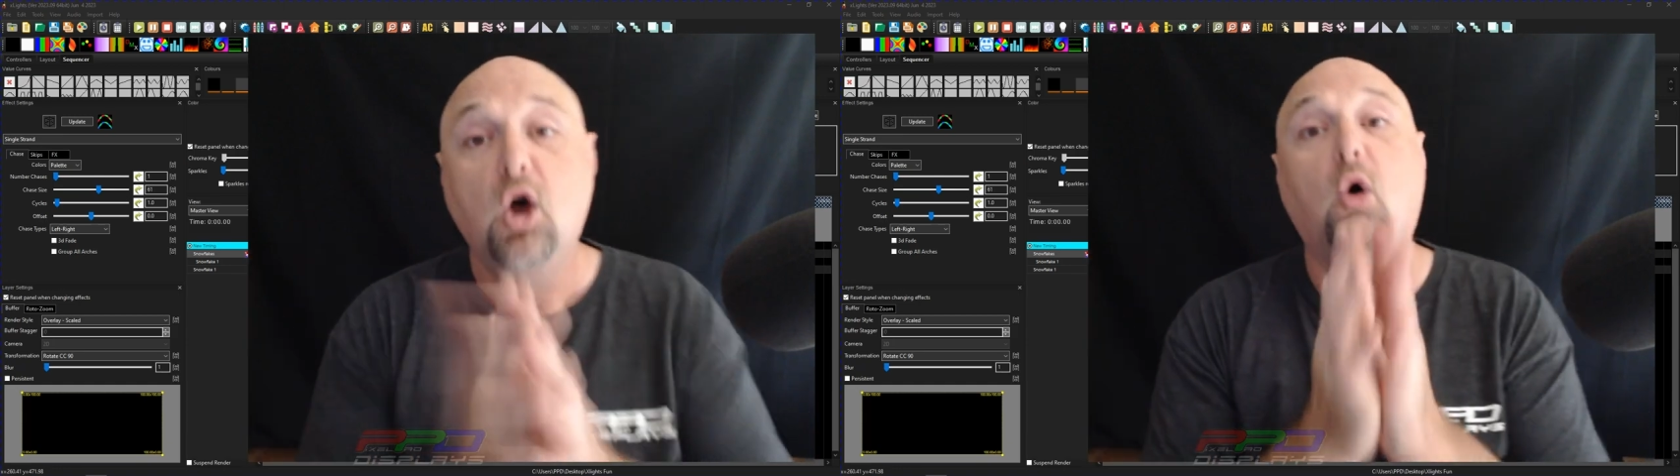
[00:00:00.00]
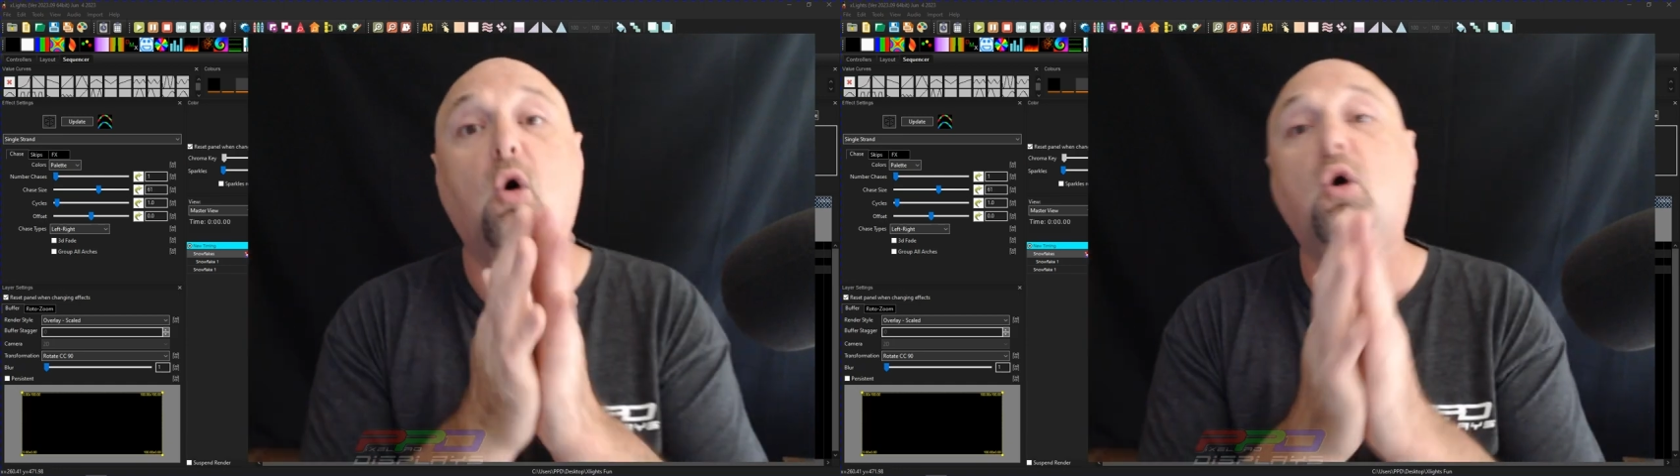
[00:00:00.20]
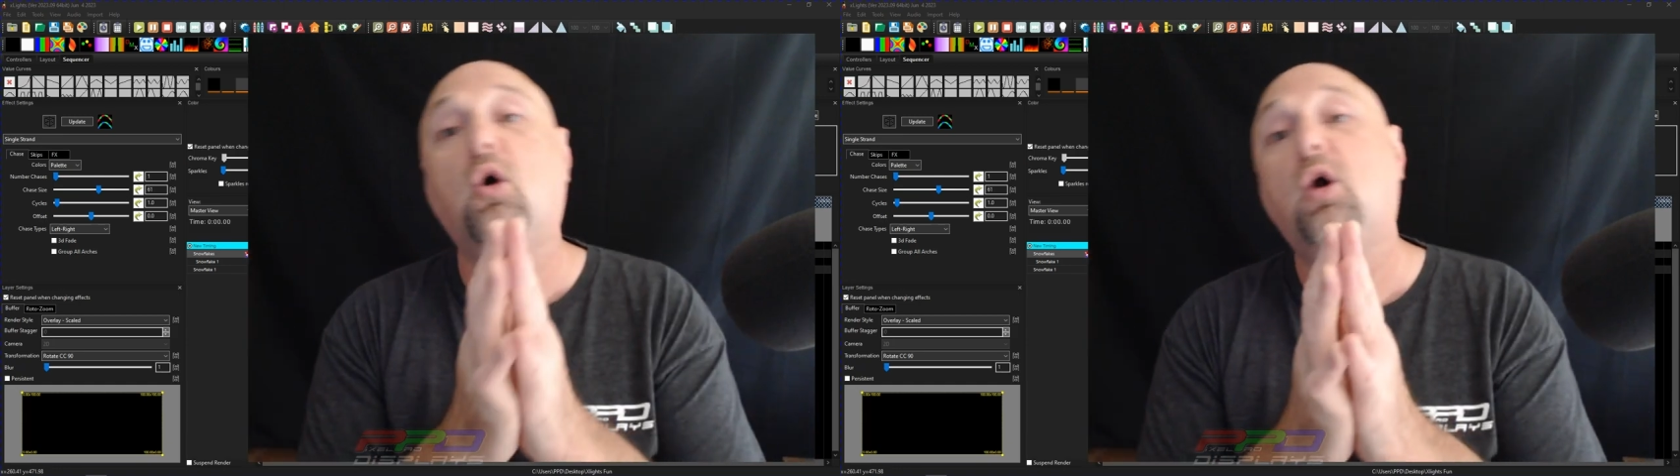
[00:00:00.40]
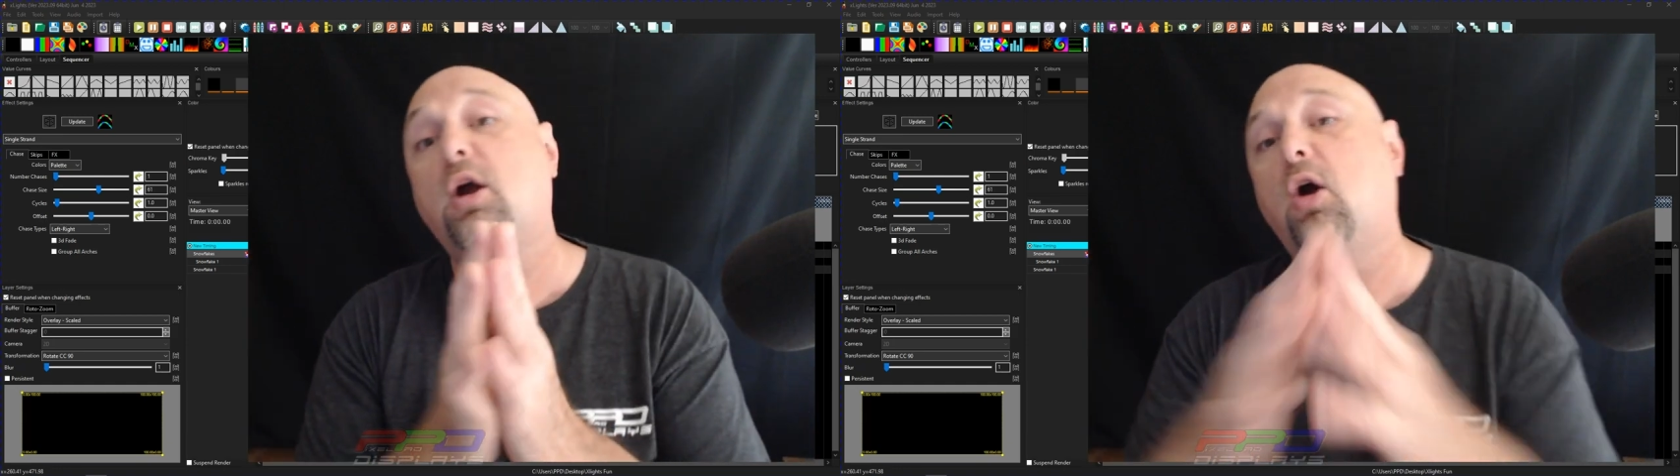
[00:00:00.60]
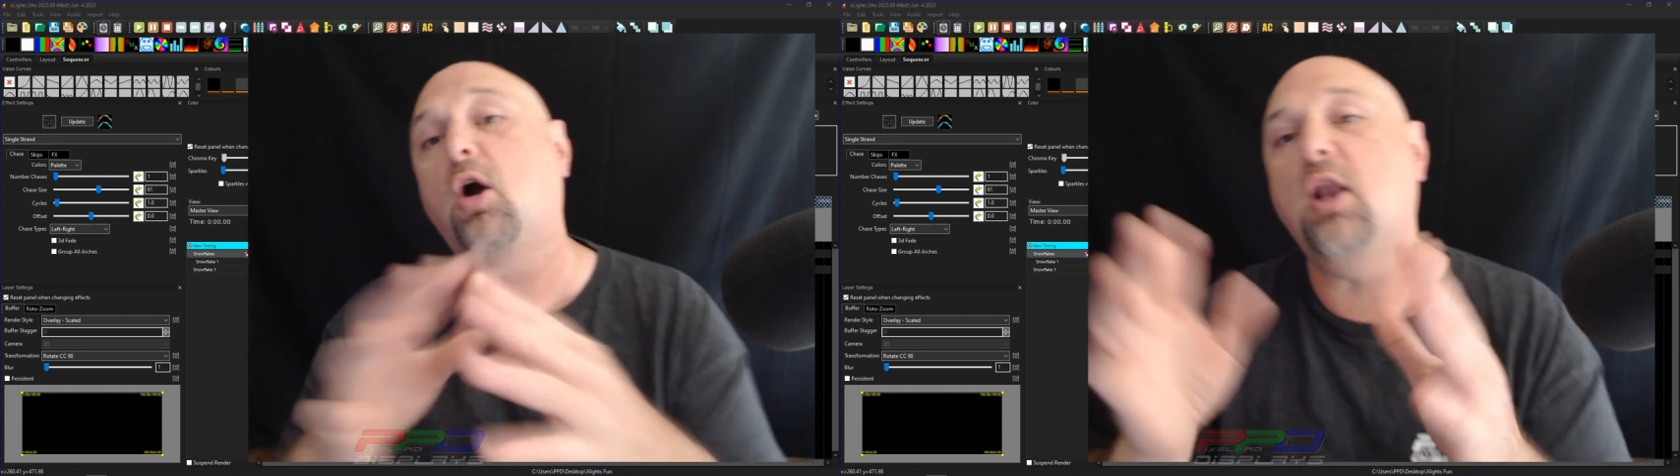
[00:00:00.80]

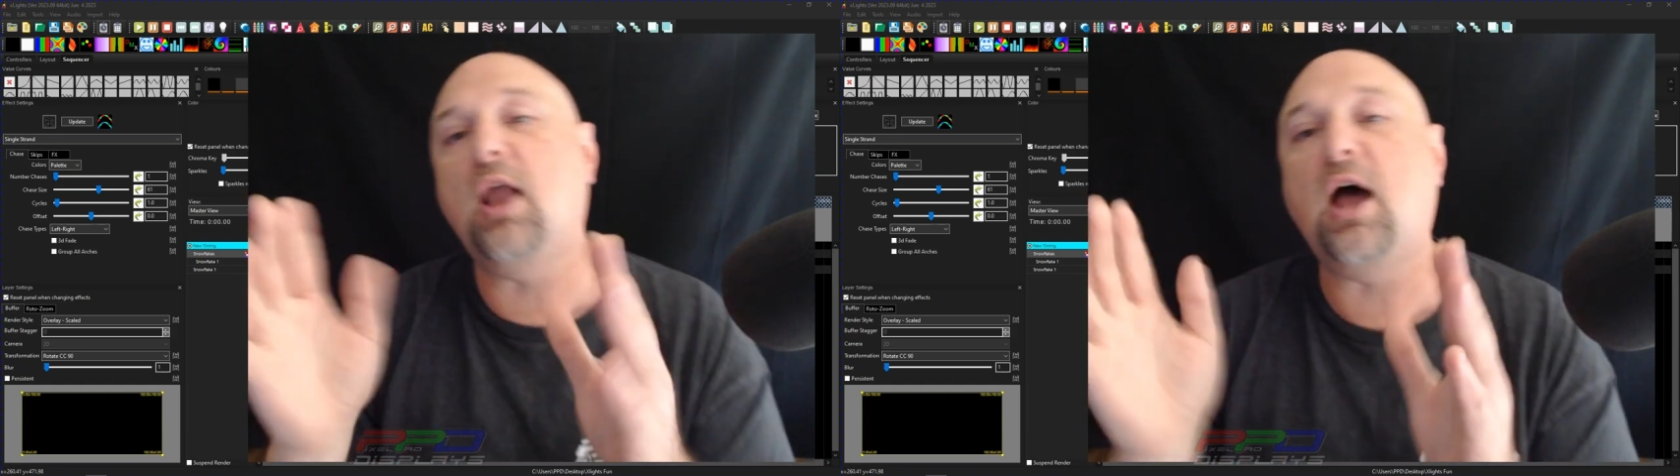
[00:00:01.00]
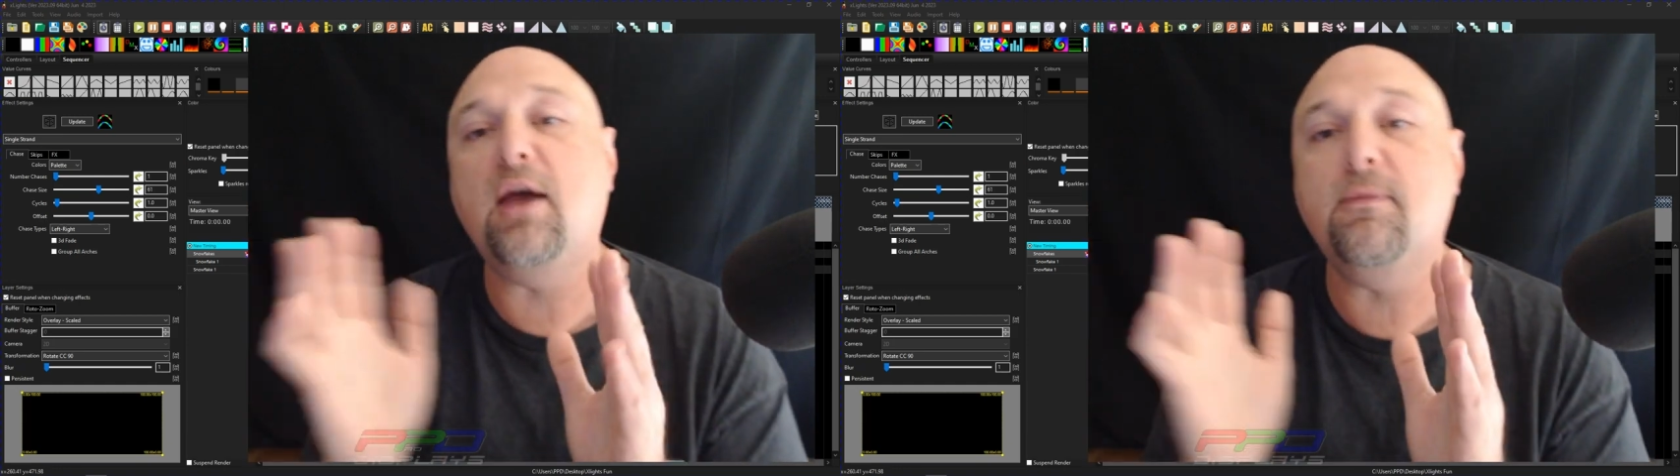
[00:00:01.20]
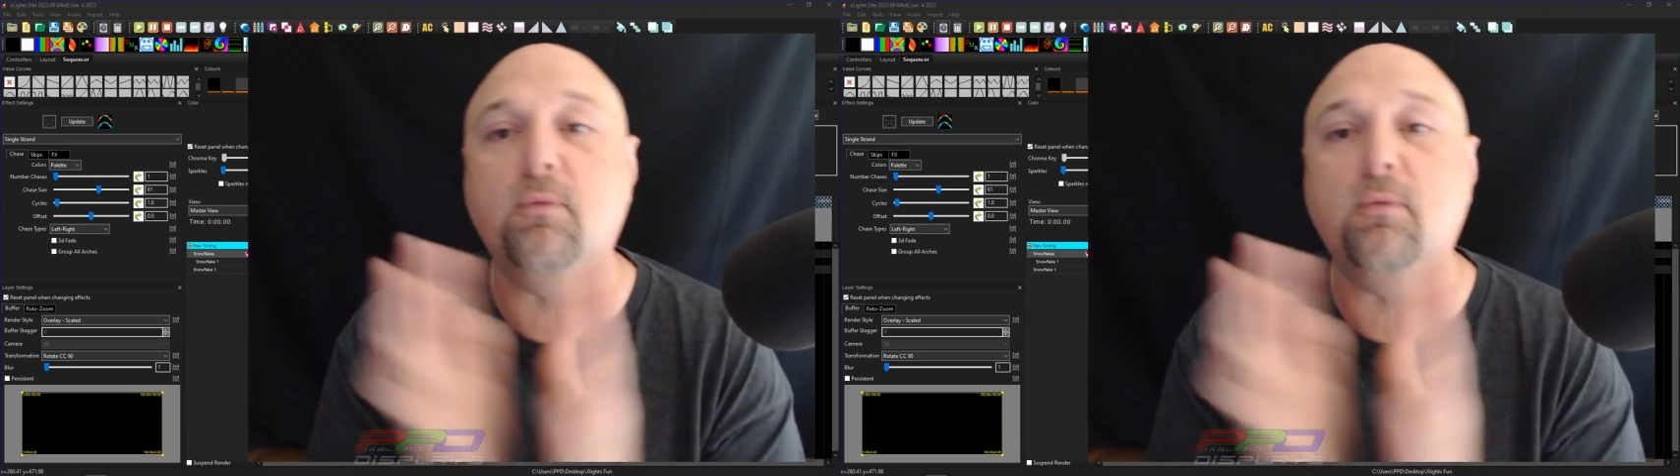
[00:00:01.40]
or our live